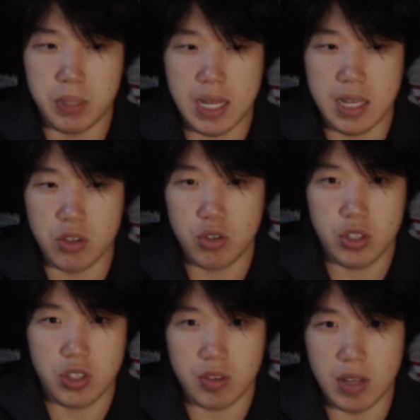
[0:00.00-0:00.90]
that usually
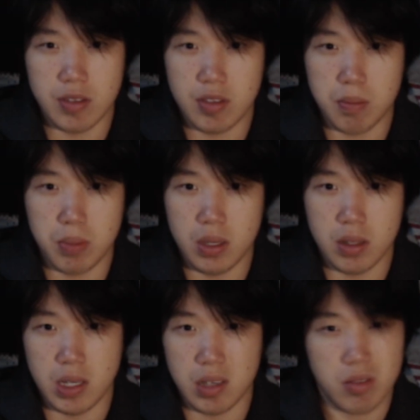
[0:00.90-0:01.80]
just ends up being
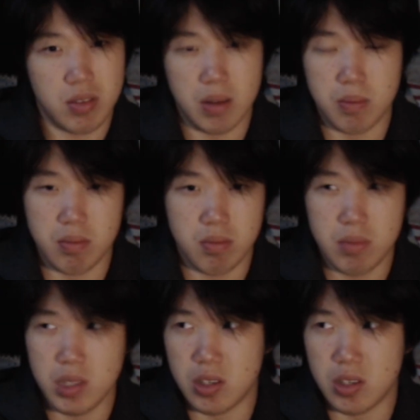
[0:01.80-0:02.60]
like some